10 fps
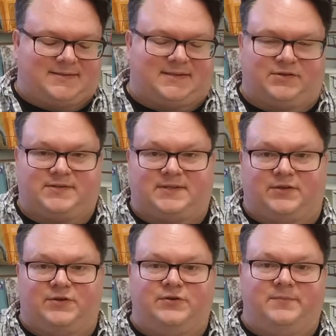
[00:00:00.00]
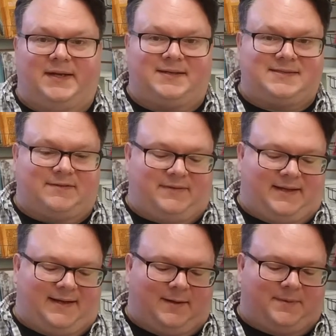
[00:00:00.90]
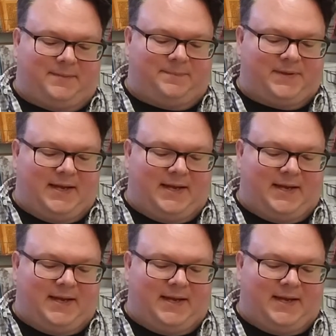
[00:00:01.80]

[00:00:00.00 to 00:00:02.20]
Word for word: There's the new mix of the album,